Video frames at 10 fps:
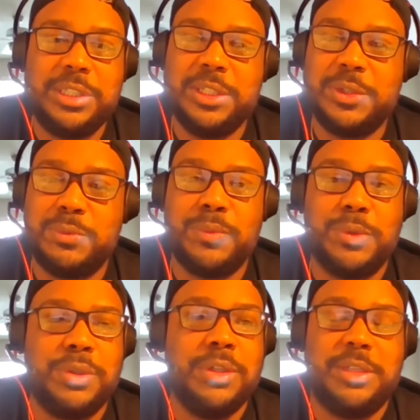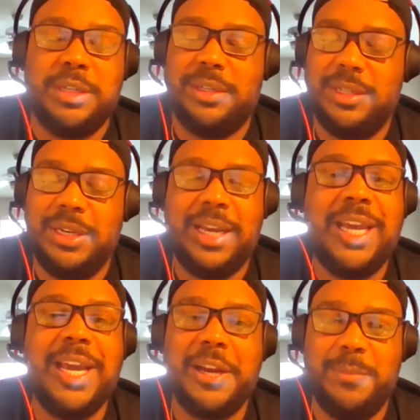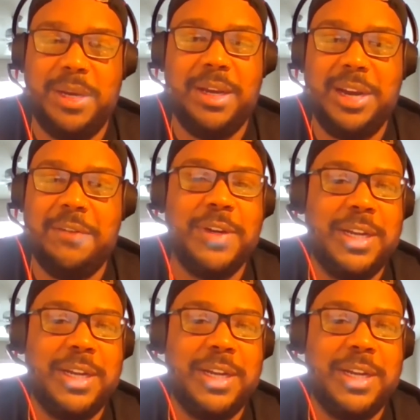just hitting me every